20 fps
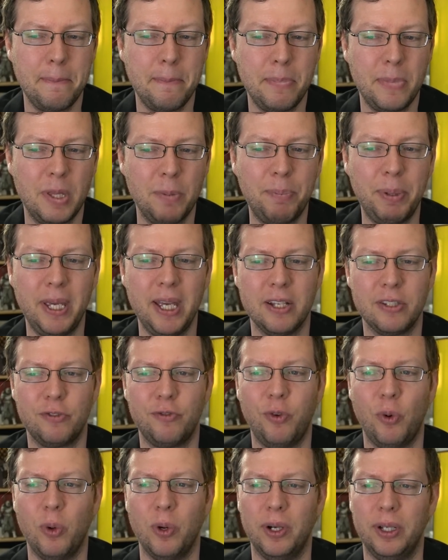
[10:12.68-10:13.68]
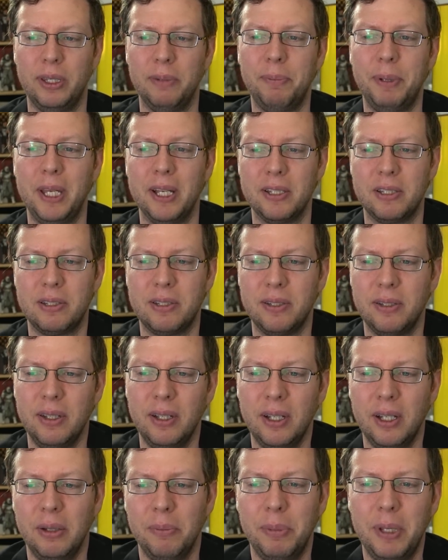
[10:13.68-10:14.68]
the PS4 and the PS
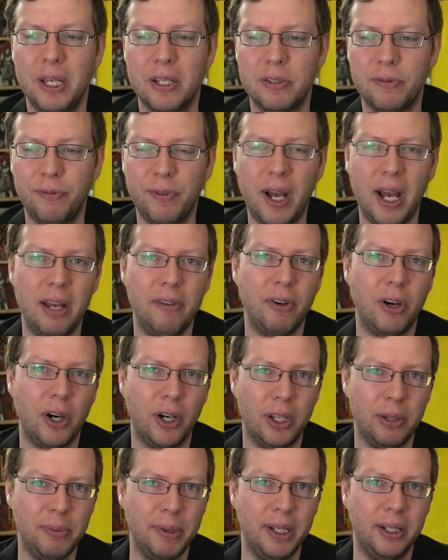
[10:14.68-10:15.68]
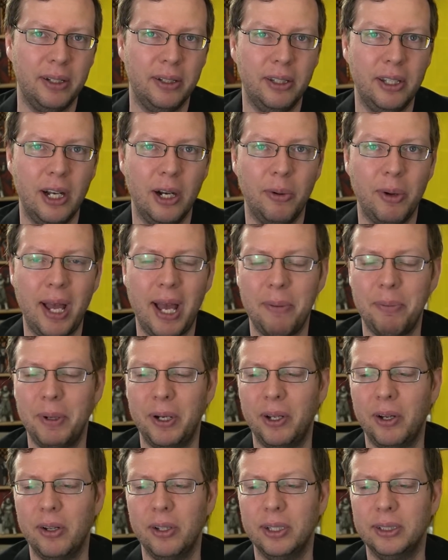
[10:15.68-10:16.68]
PS5 argument, you know,
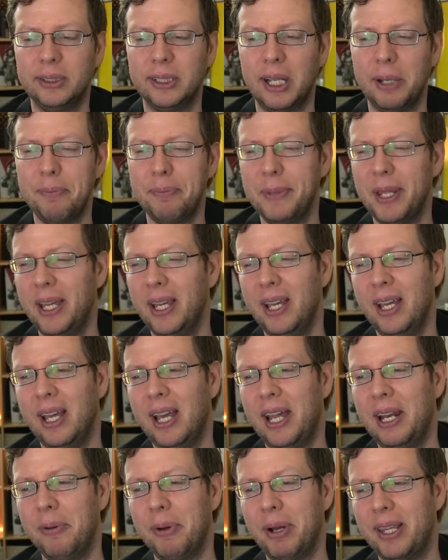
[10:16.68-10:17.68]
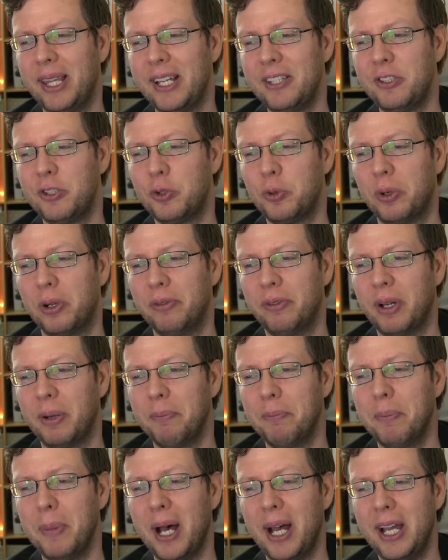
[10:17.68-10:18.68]
happening all the time. Anyway, that's sort of
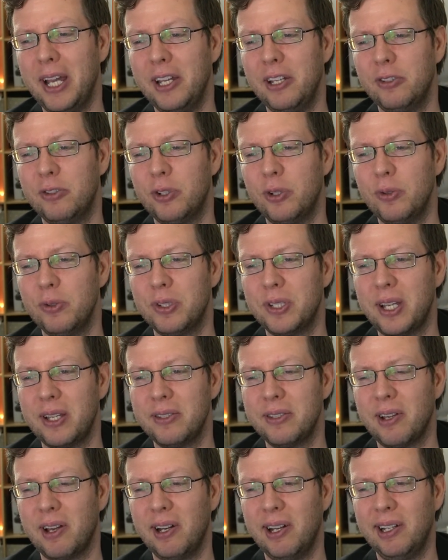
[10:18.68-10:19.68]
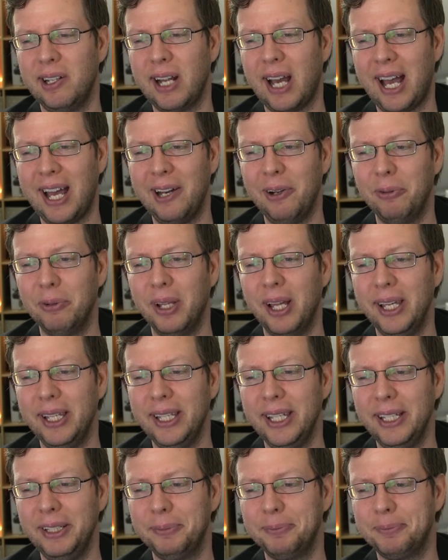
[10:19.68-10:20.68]
my two cents on it. I don't like
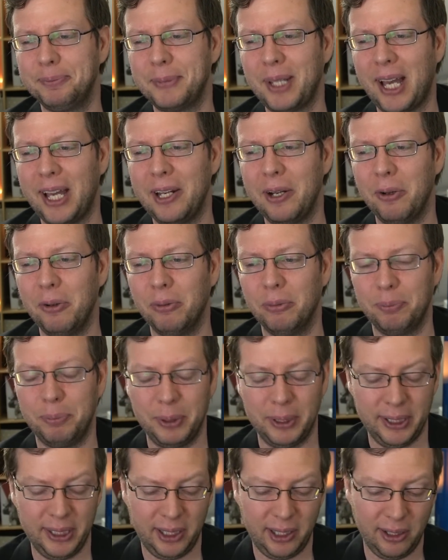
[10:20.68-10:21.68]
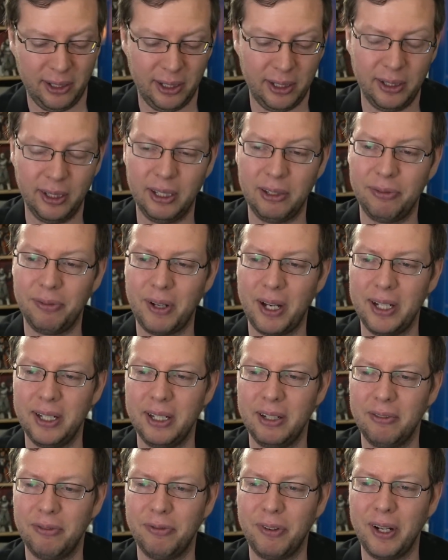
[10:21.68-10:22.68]
it. I don't particularly find
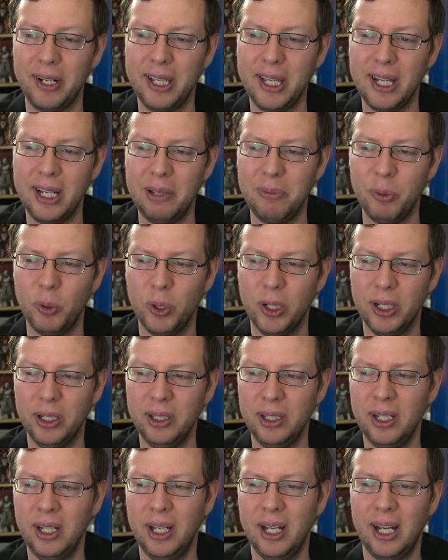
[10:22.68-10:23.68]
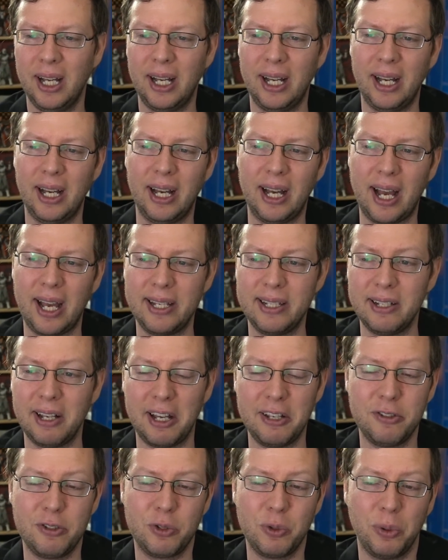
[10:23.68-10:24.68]
it funny anymore. Uh, I
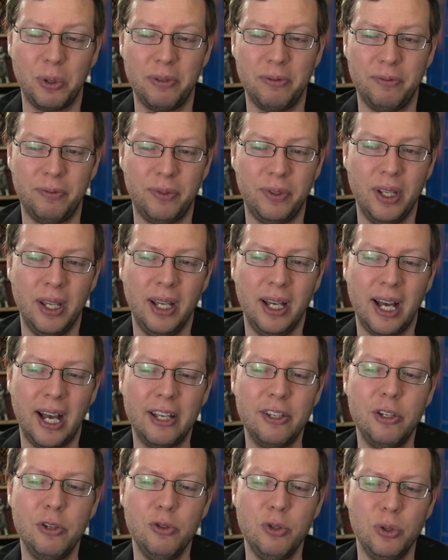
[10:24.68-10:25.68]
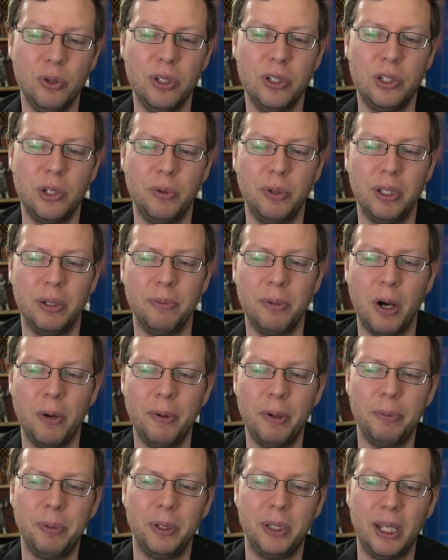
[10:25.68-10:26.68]
I sort of I usually do in the
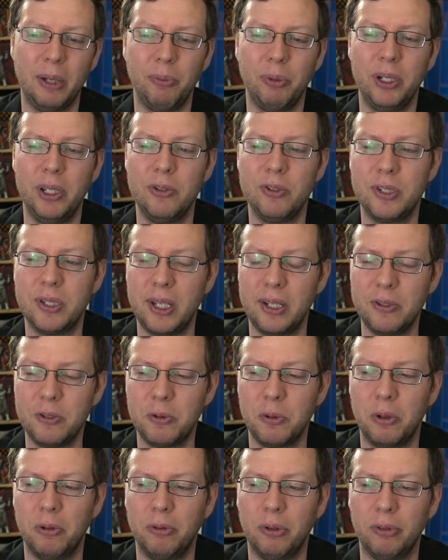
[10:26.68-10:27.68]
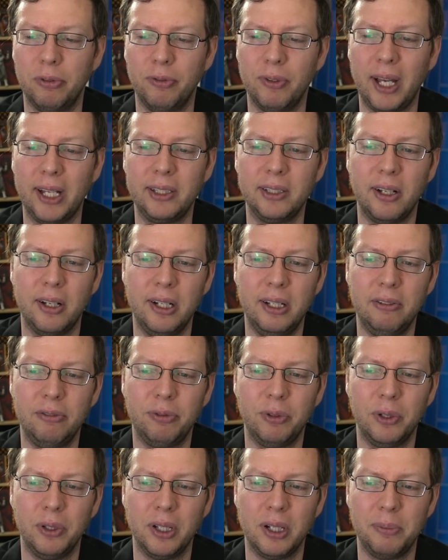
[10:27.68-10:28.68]
moment, but then when you sit and sort of reflect on it
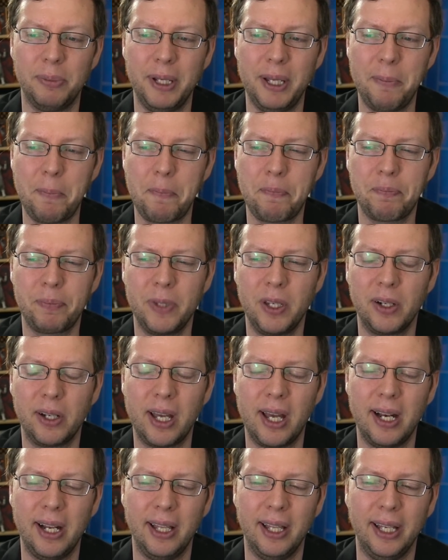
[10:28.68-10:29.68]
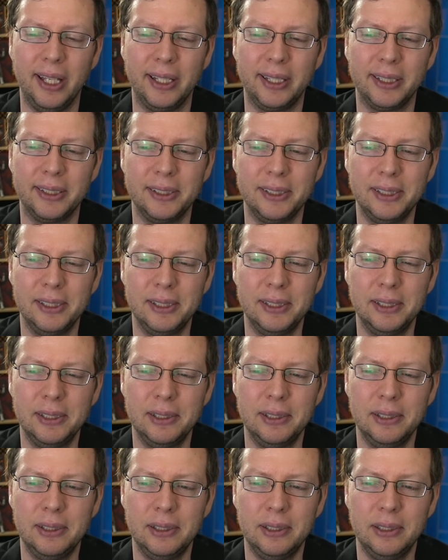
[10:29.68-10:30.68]
for a little bit, you're kind of like,
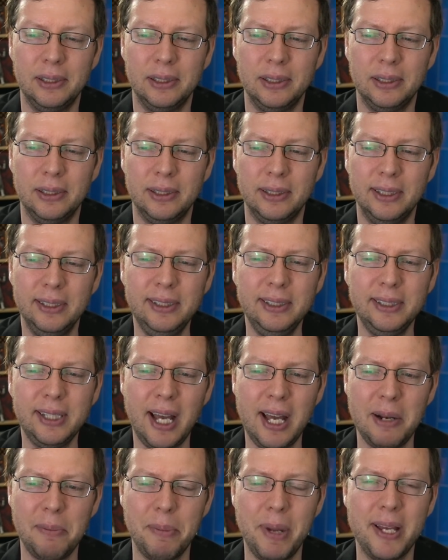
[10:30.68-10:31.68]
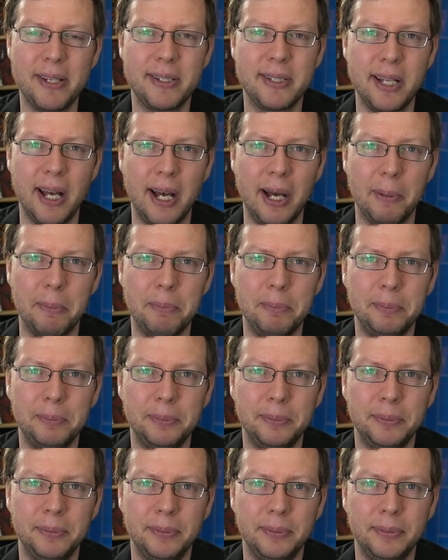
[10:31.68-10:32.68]
this is kind of messed up.
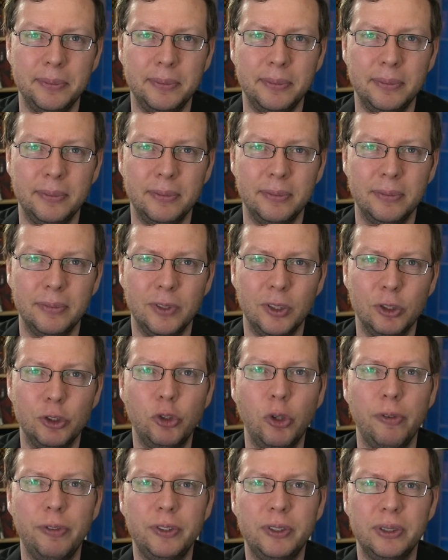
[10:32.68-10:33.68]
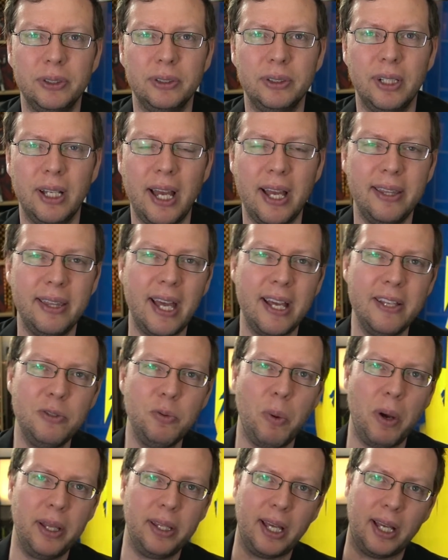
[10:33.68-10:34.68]
So if, and that's
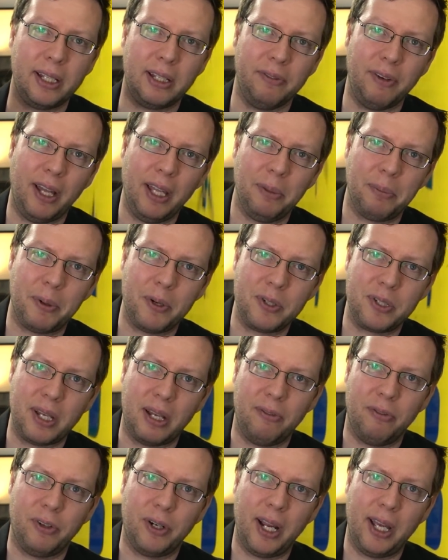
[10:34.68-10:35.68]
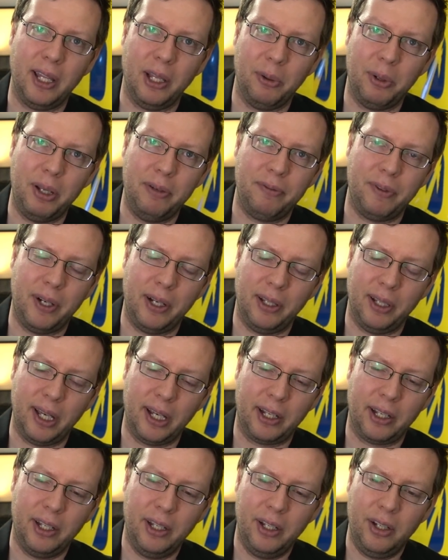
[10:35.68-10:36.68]
why that developer said for Halo Infinite, like,